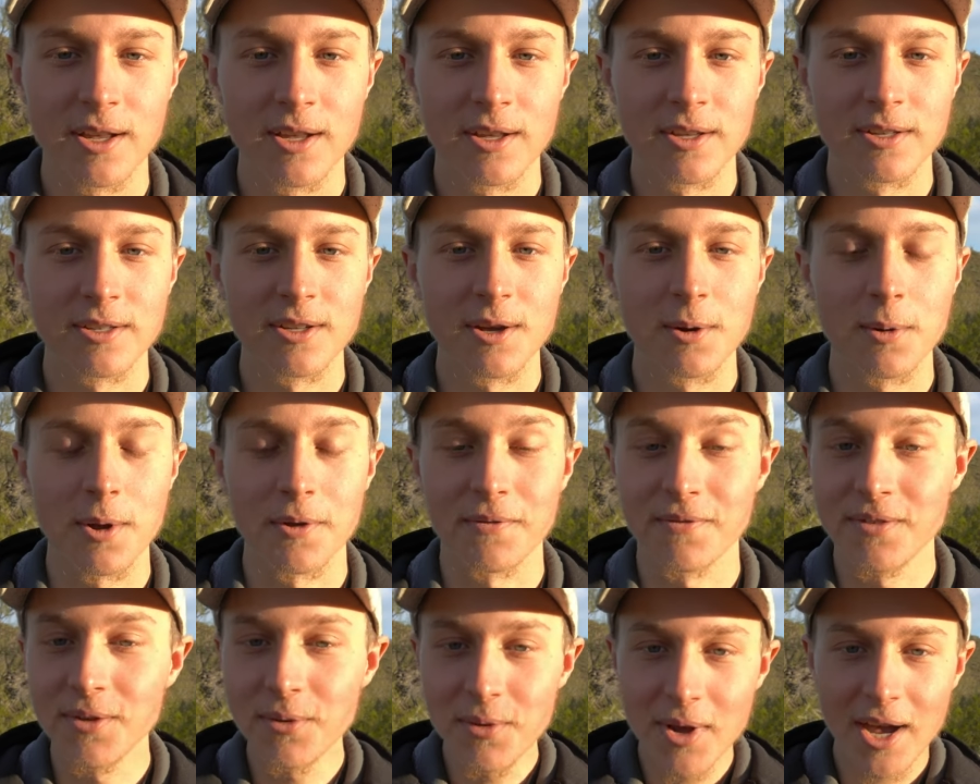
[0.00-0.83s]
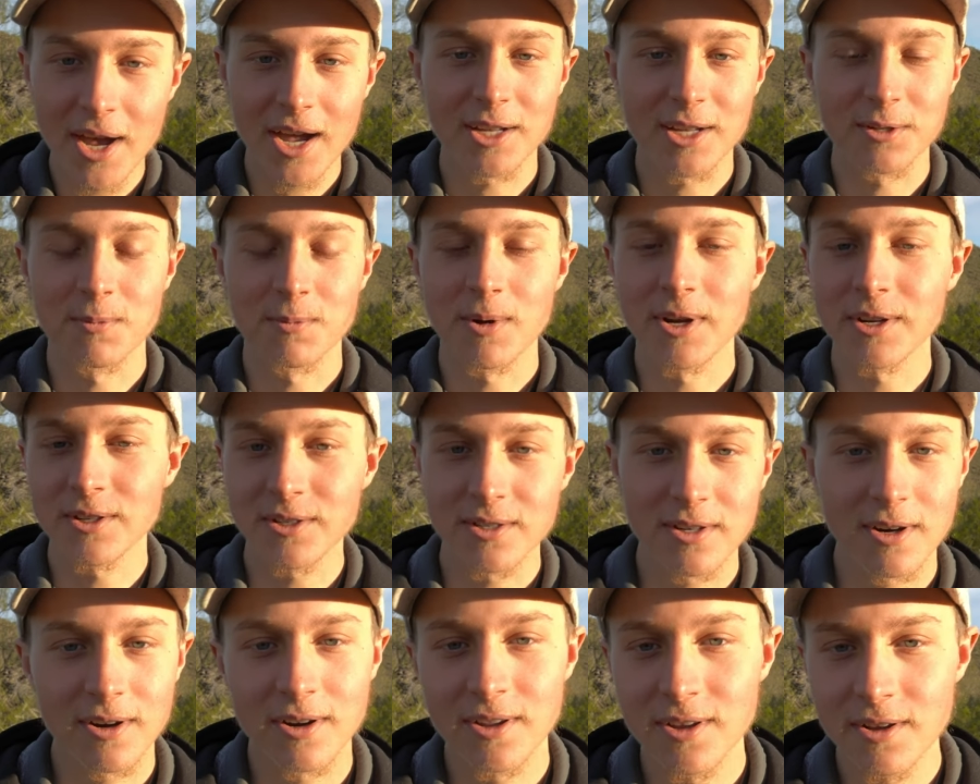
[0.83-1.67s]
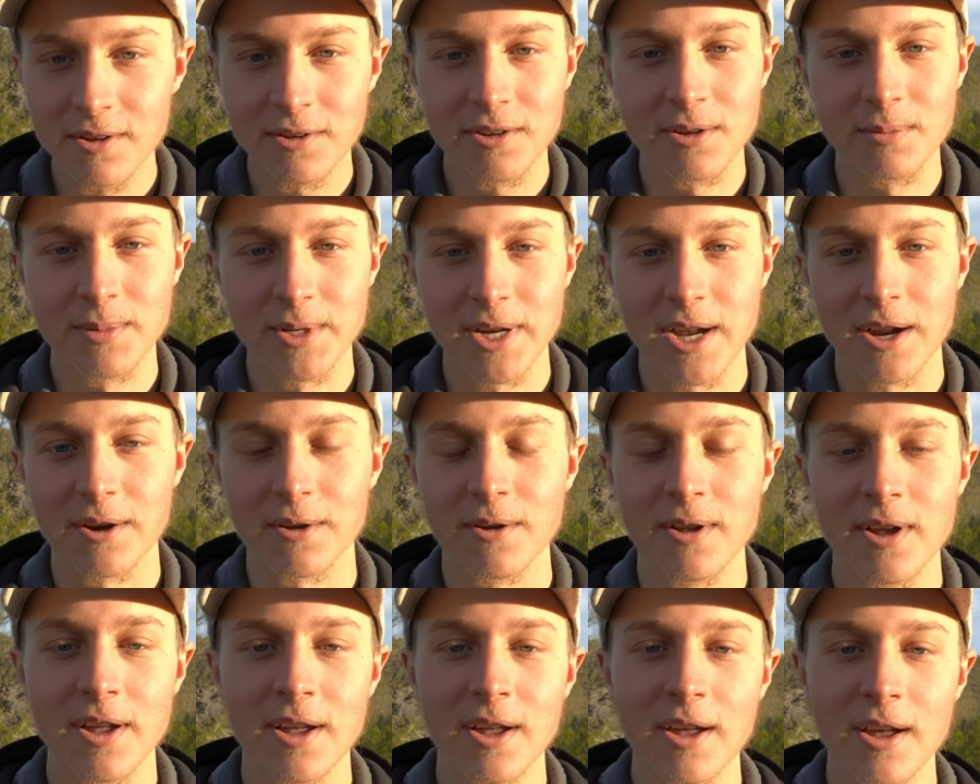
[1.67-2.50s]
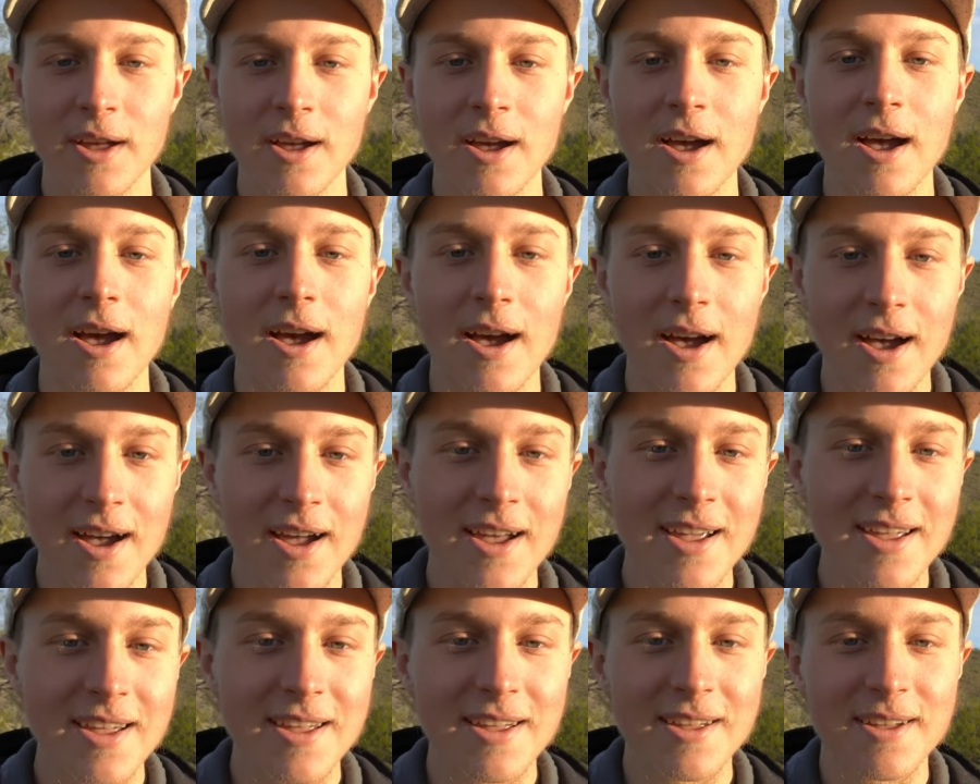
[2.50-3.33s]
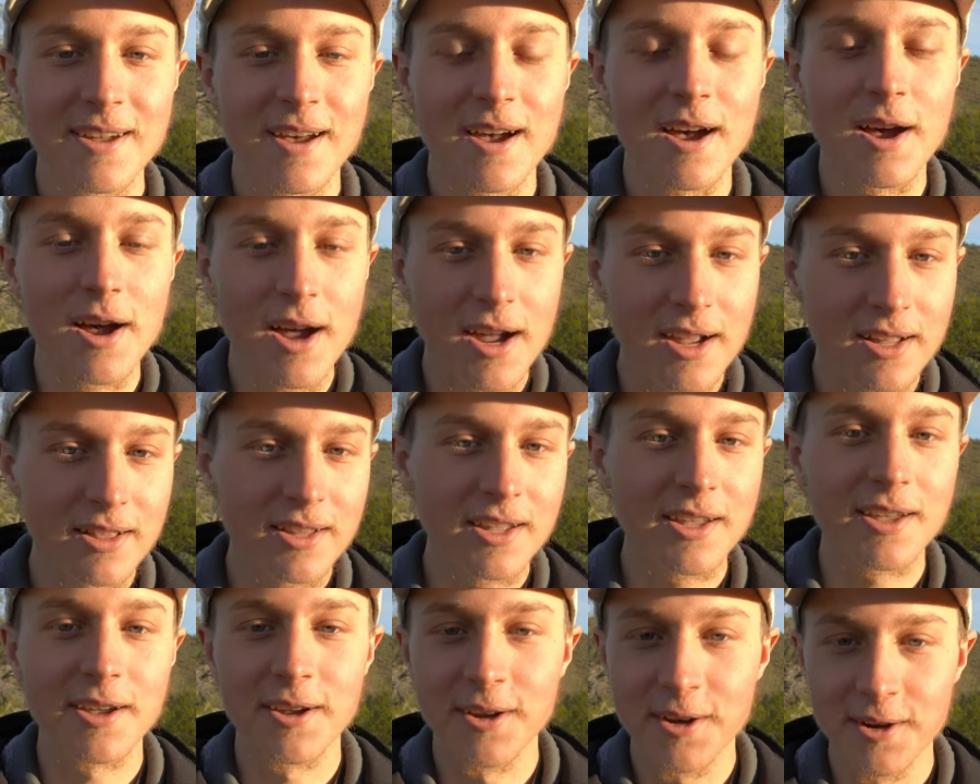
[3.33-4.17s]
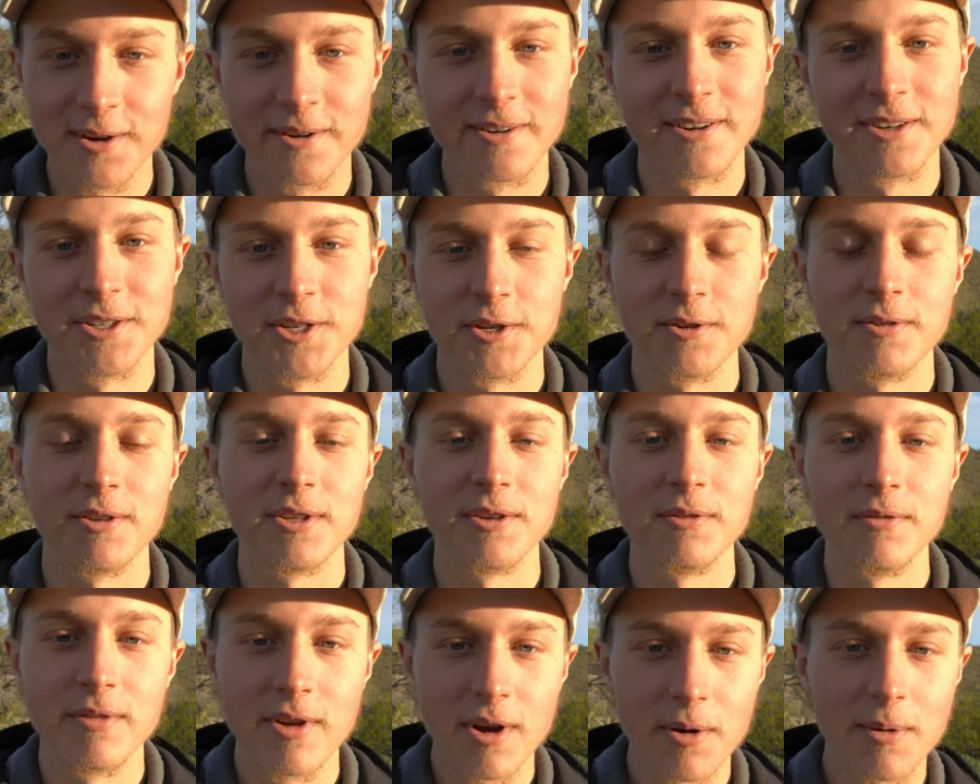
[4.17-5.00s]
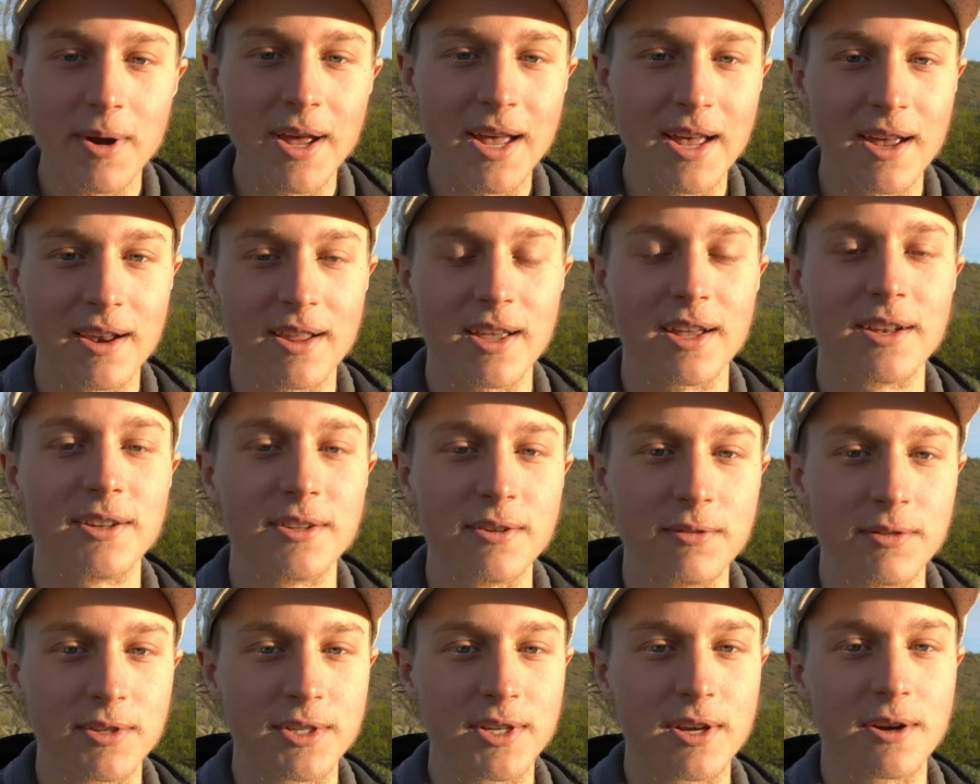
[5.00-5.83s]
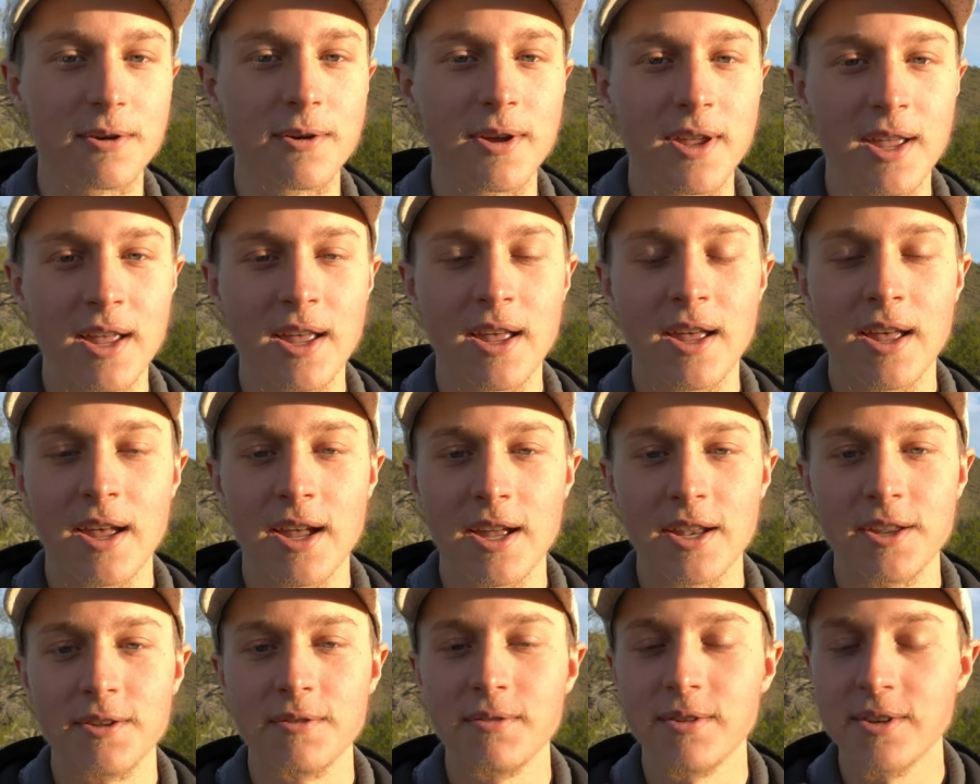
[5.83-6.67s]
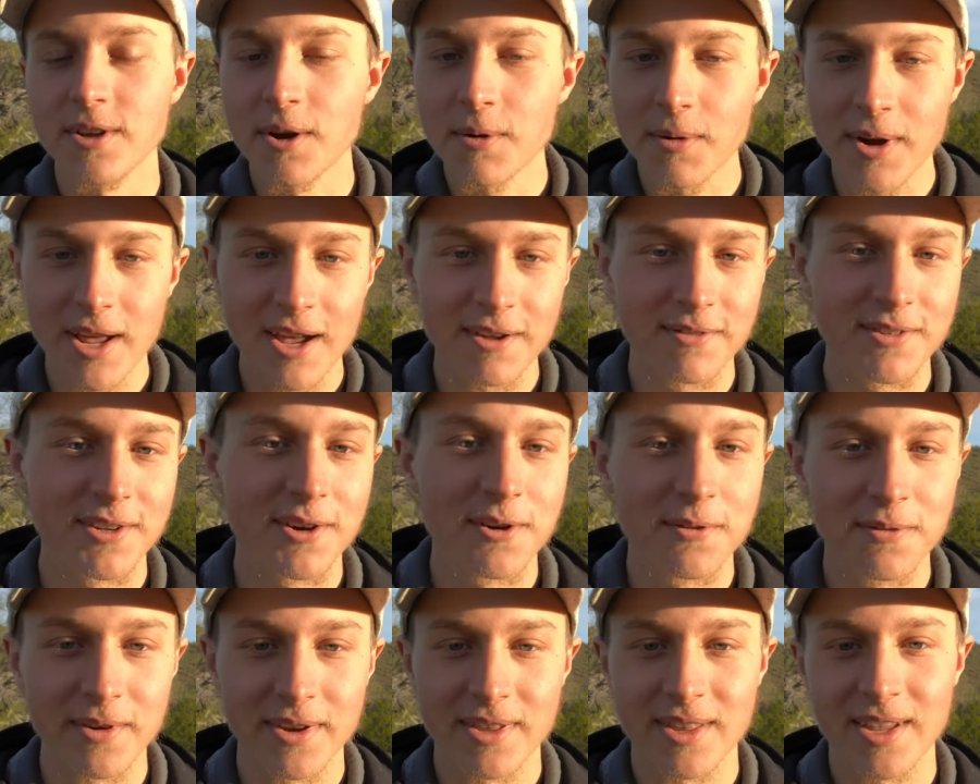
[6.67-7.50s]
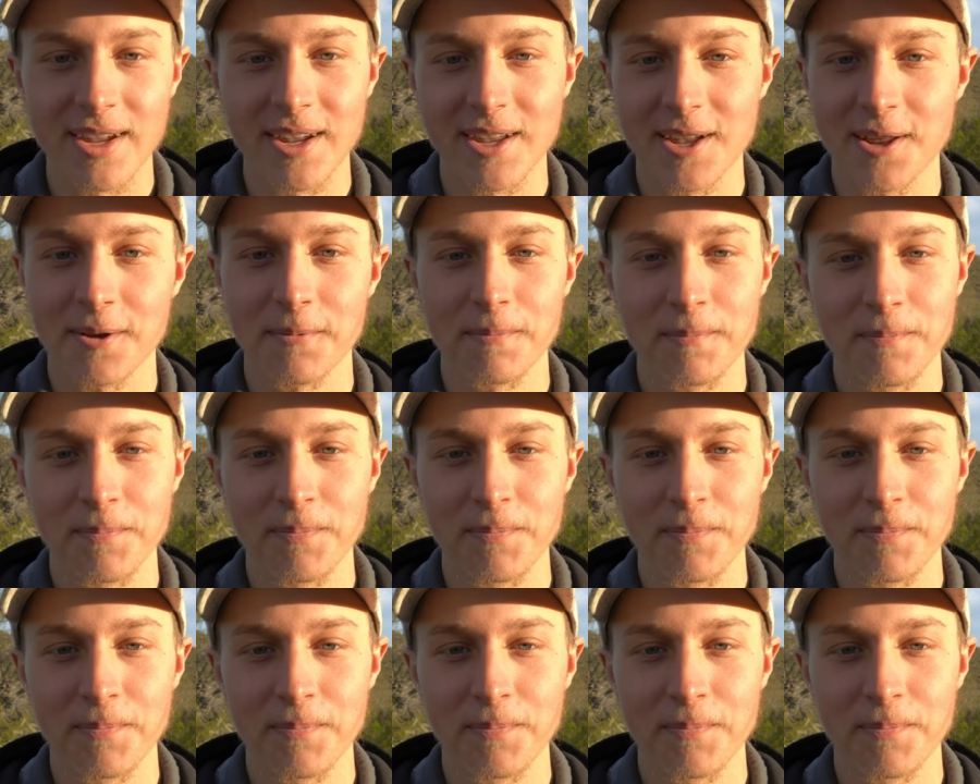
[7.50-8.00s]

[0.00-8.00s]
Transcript: So if you guys want to start a YouTube channel, I highly encourage you to go ahead and do so, and you don't have to overthink it.